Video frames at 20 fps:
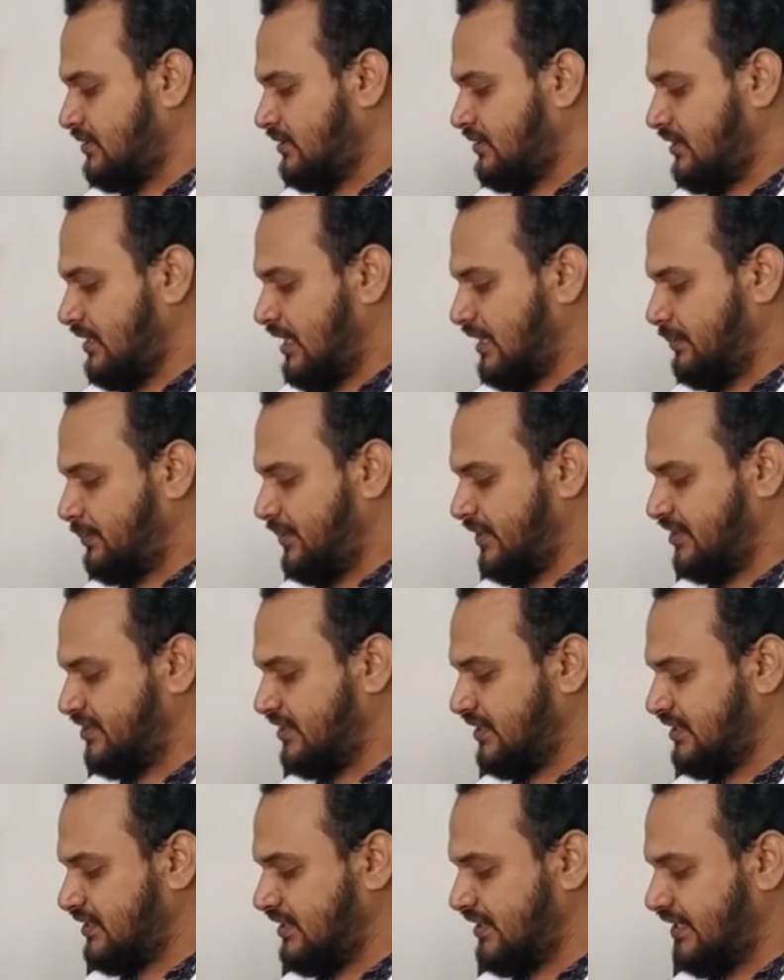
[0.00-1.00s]
and
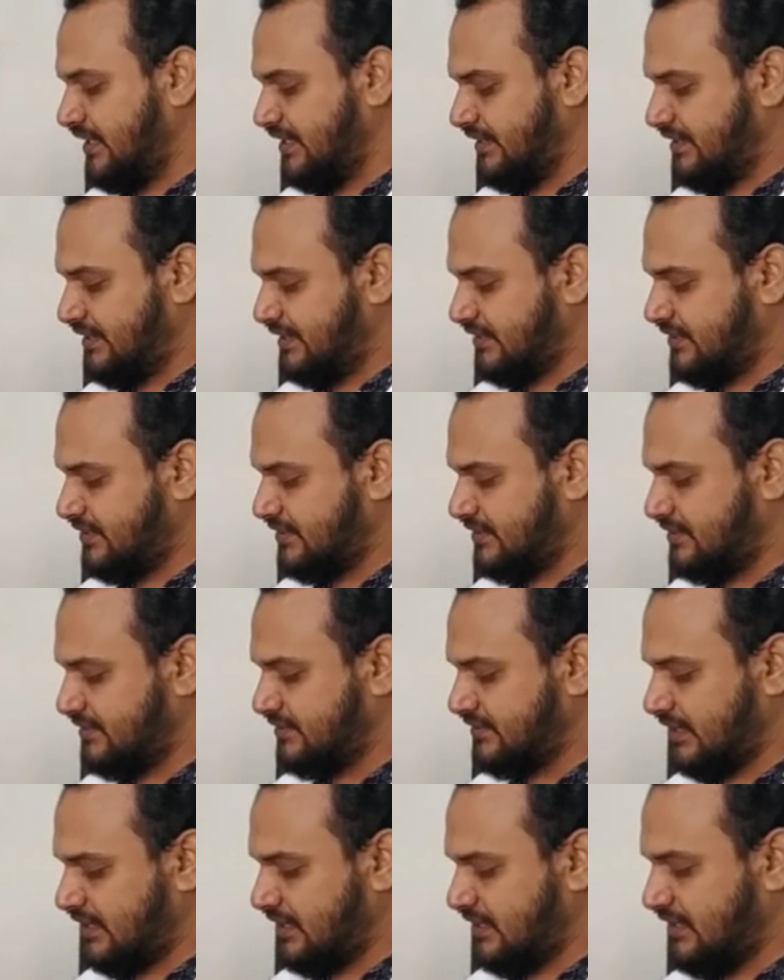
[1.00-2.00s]
patiently heat it.
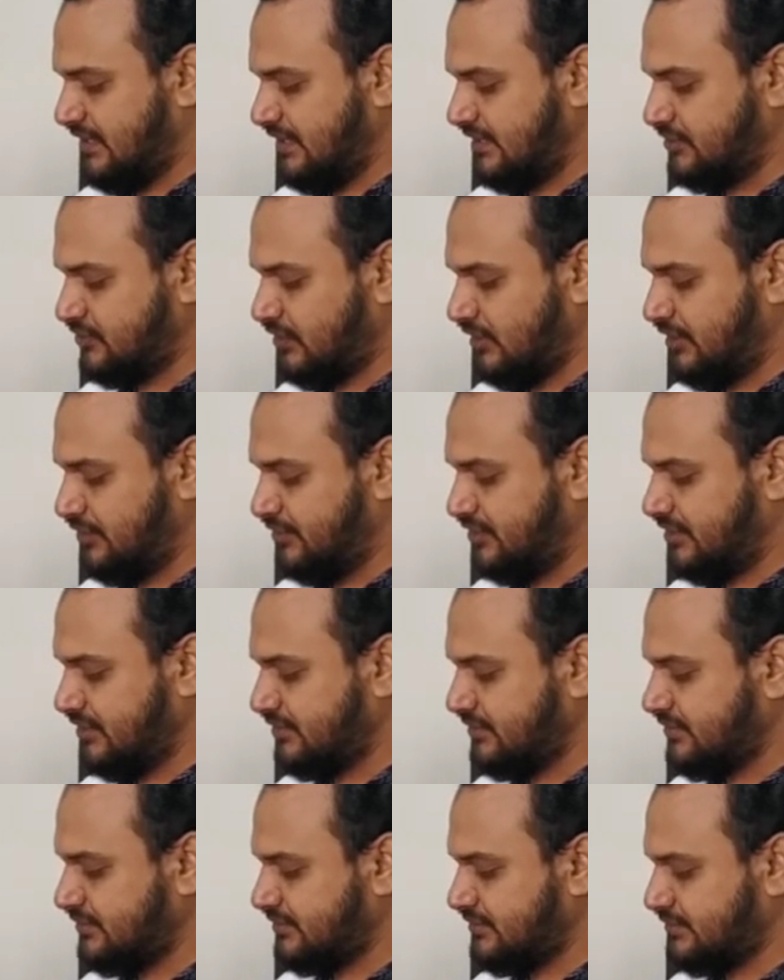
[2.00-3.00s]
The clear
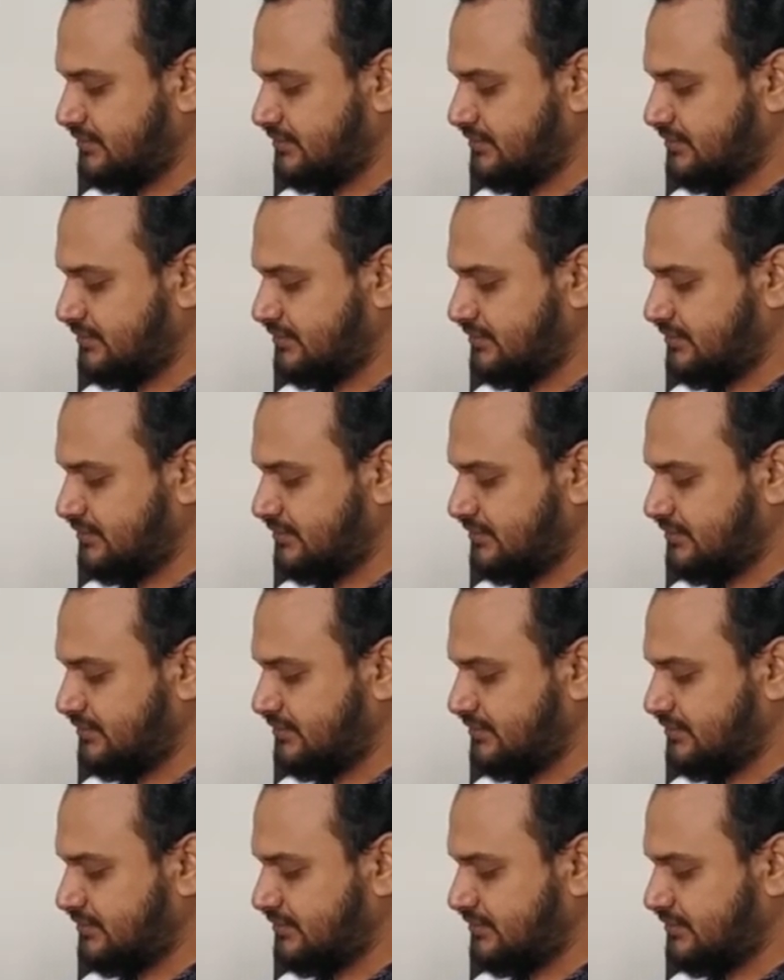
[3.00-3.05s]
solution,